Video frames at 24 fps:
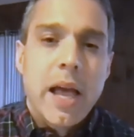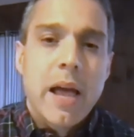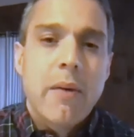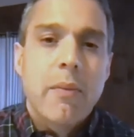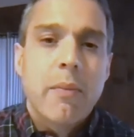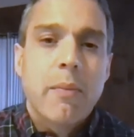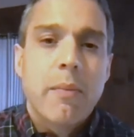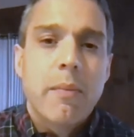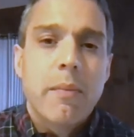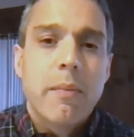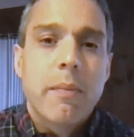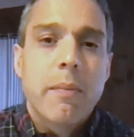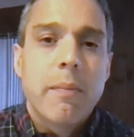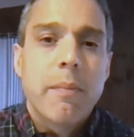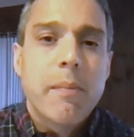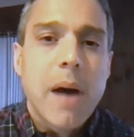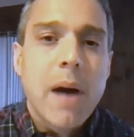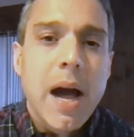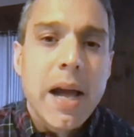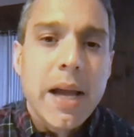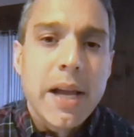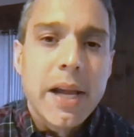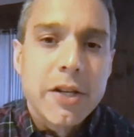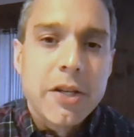And
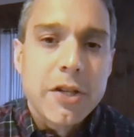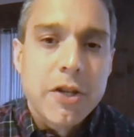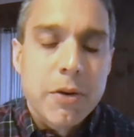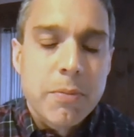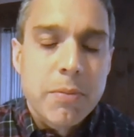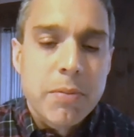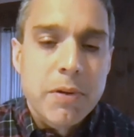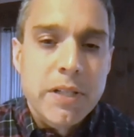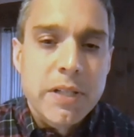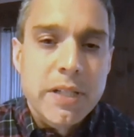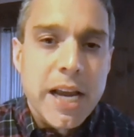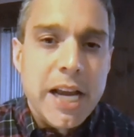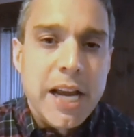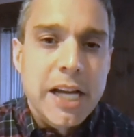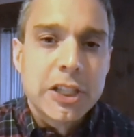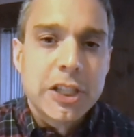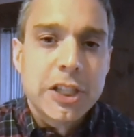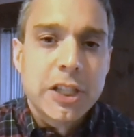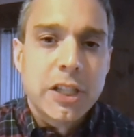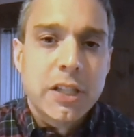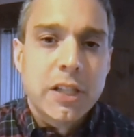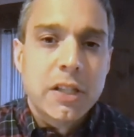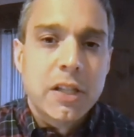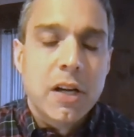my
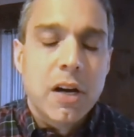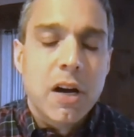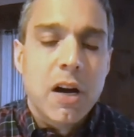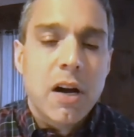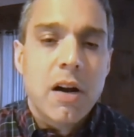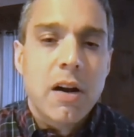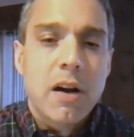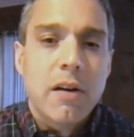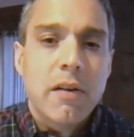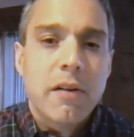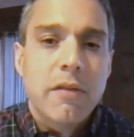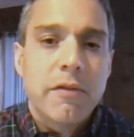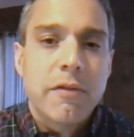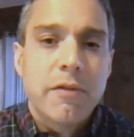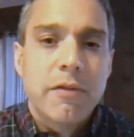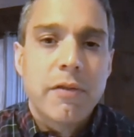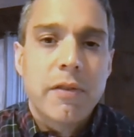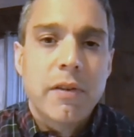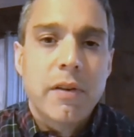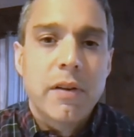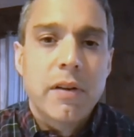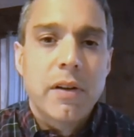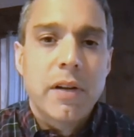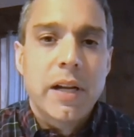interpretation of
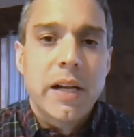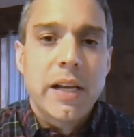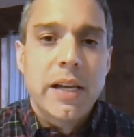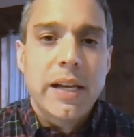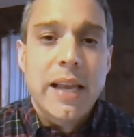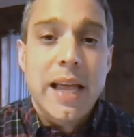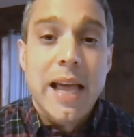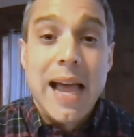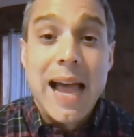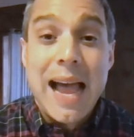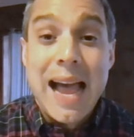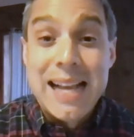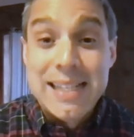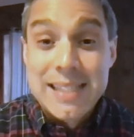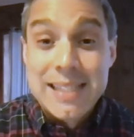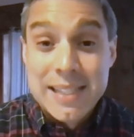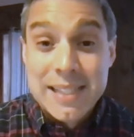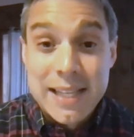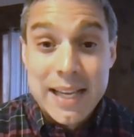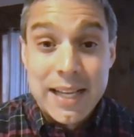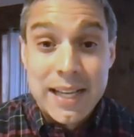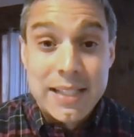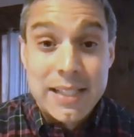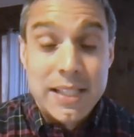an
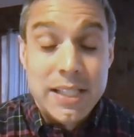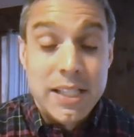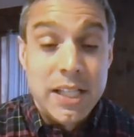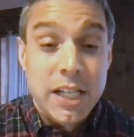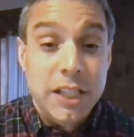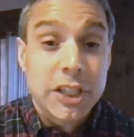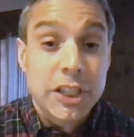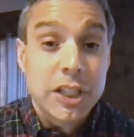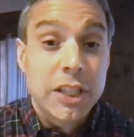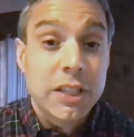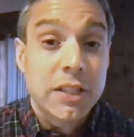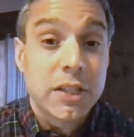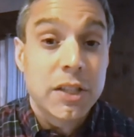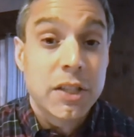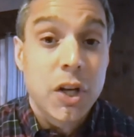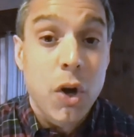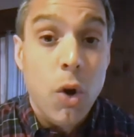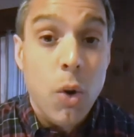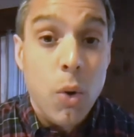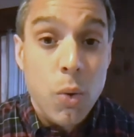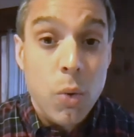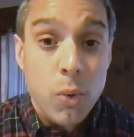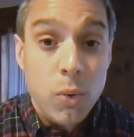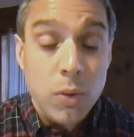asset such as
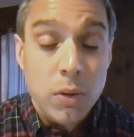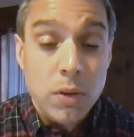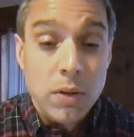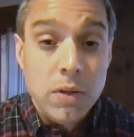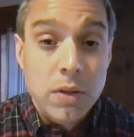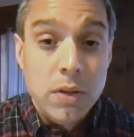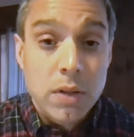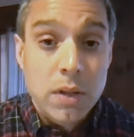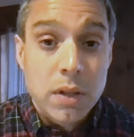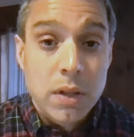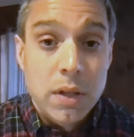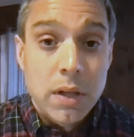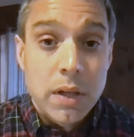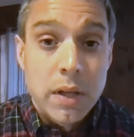gold